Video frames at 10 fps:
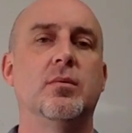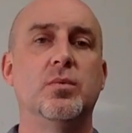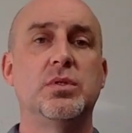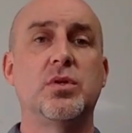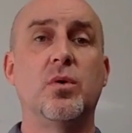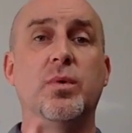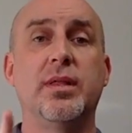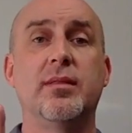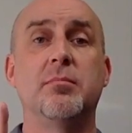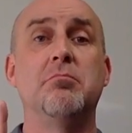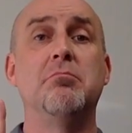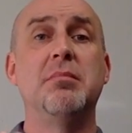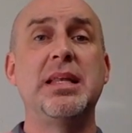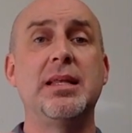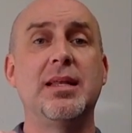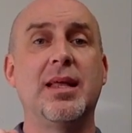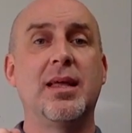We'll start with minute,